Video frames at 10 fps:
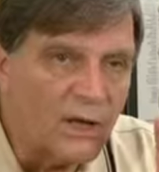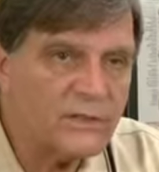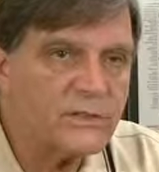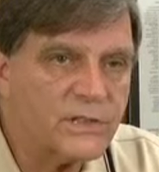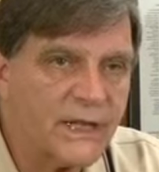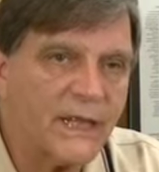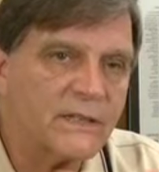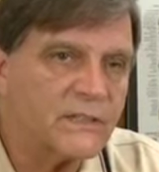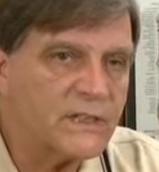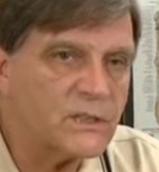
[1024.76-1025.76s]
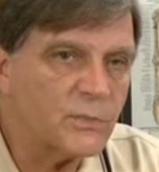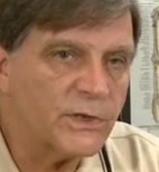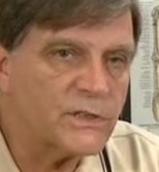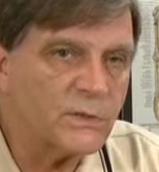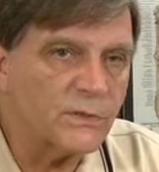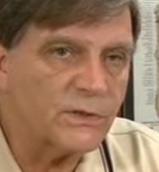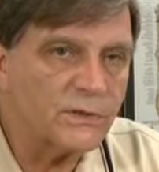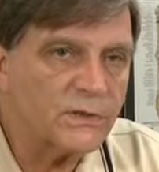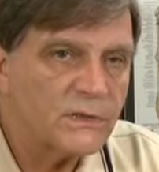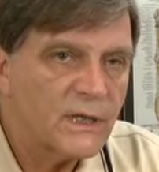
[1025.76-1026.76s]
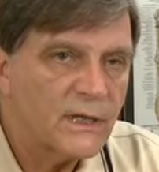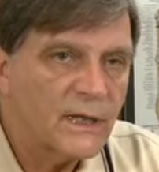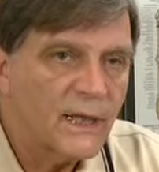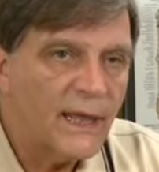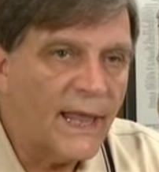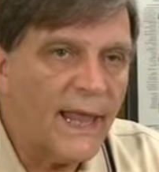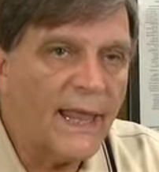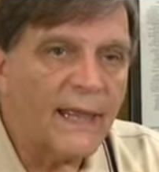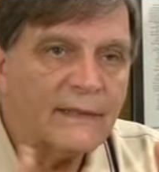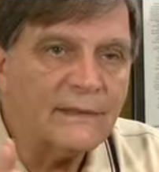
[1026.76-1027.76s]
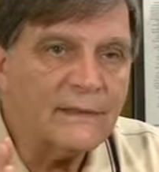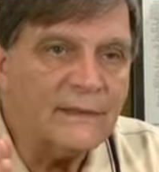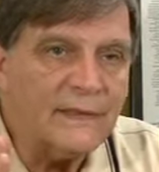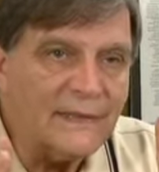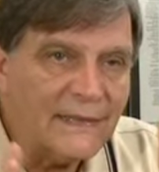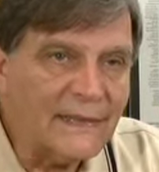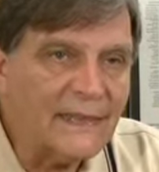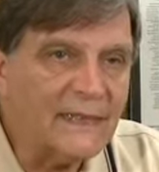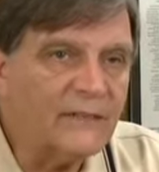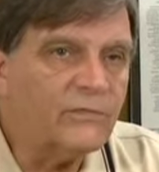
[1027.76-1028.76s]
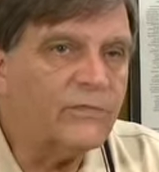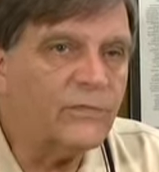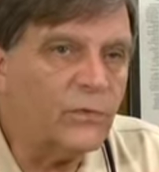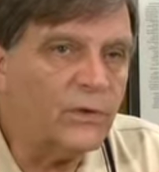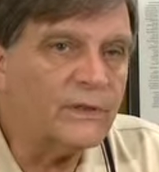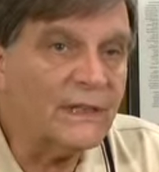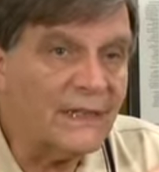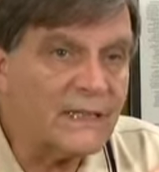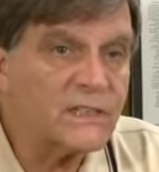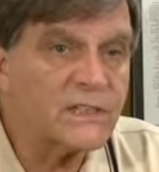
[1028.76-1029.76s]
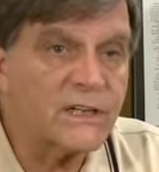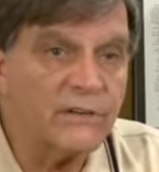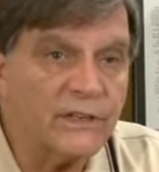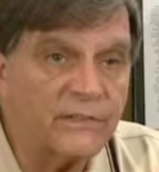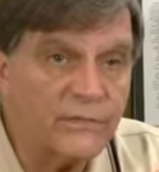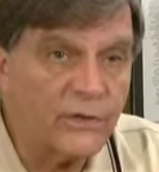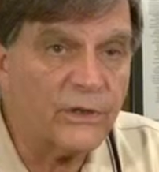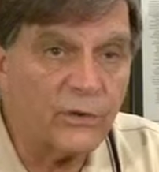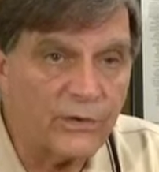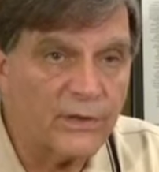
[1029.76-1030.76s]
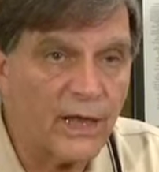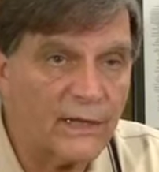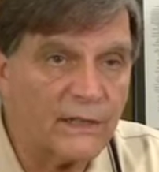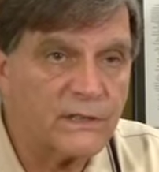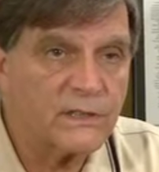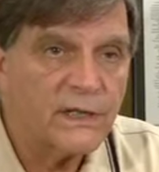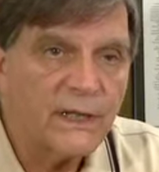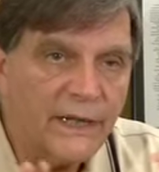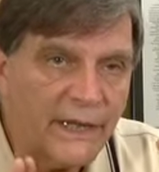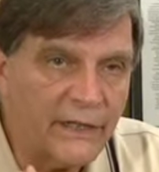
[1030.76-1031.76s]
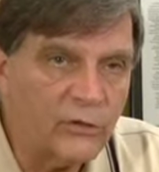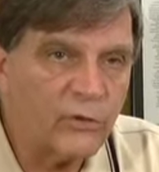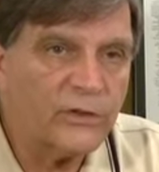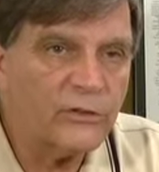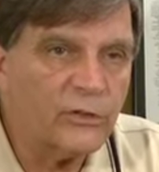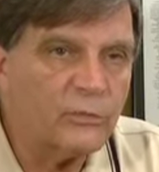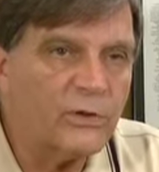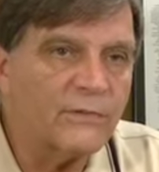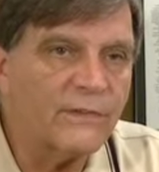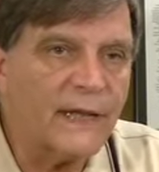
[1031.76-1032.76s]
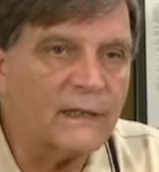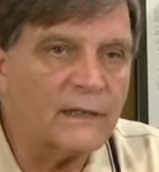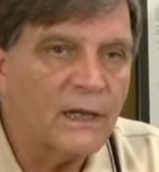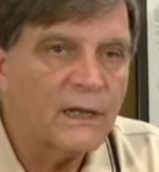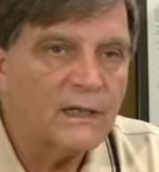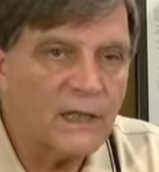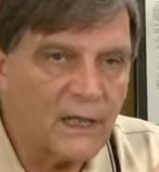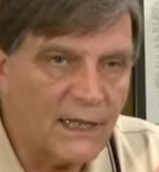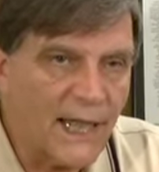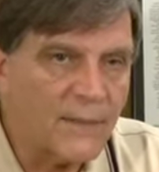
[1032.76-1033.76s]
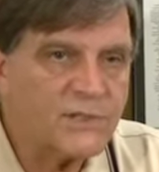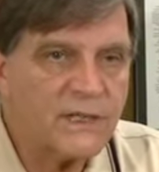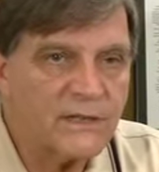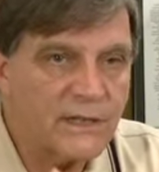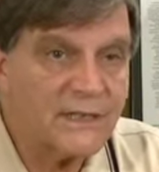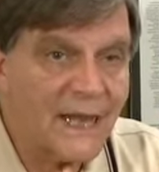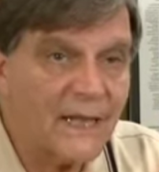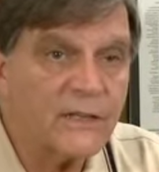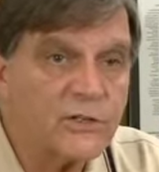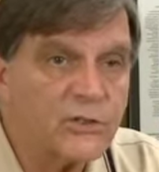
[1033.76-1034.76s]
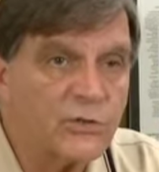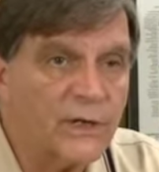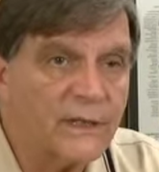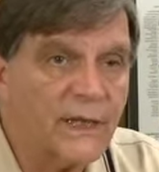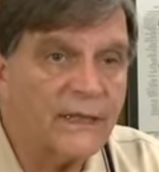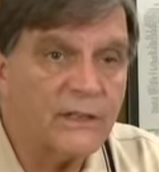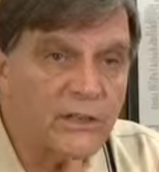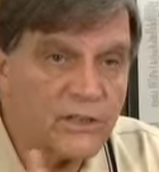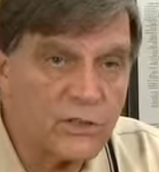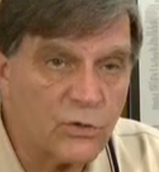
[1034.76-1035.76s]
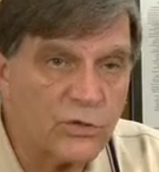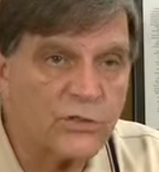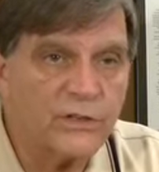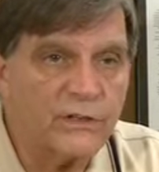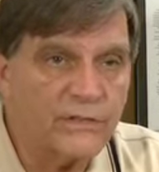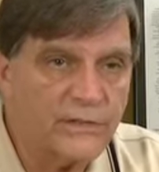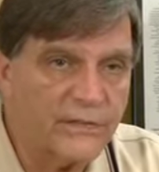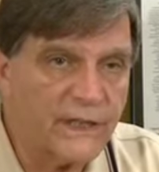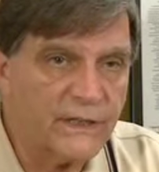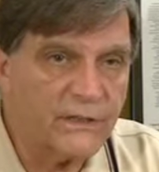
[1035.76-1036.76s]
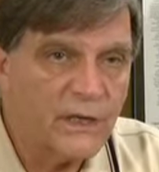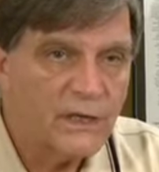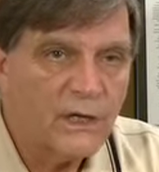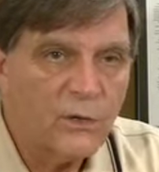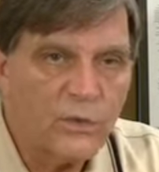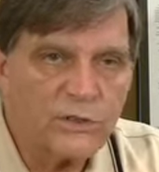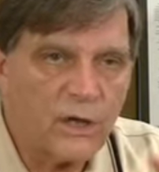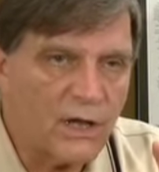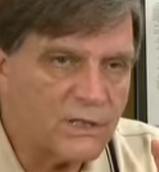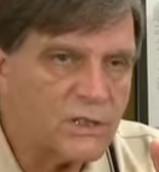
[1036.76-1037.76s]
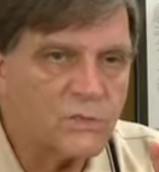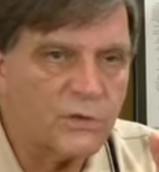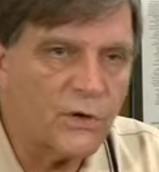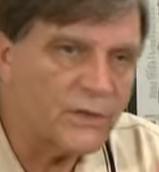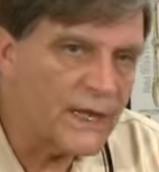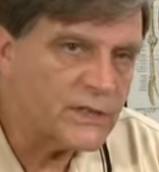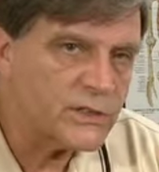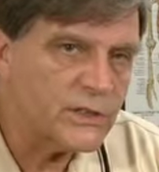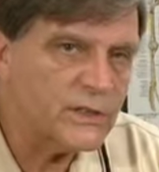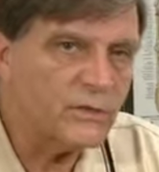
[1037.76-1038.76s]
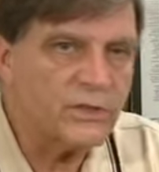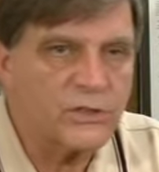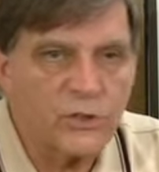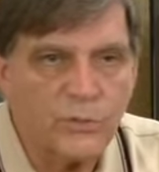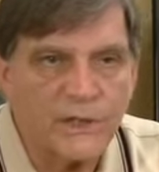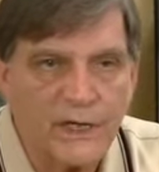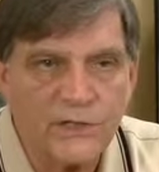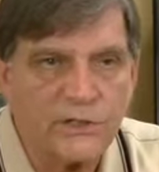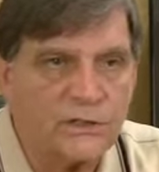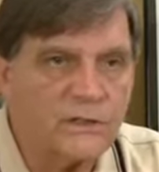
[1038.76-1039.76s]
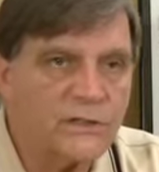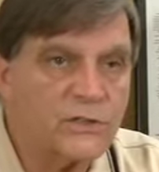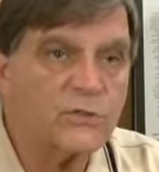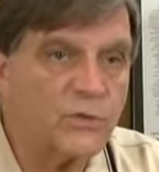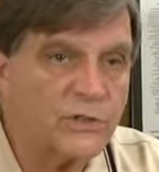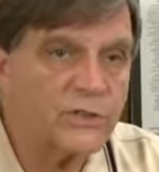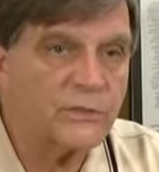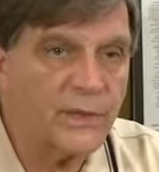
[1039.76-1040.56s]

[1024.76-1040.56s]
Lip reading: understands these principles and the need for the necessary foot orthotics in order to prevent the collapsing of the talus joint and the distortion of the feet, which causes pronation or supination distortion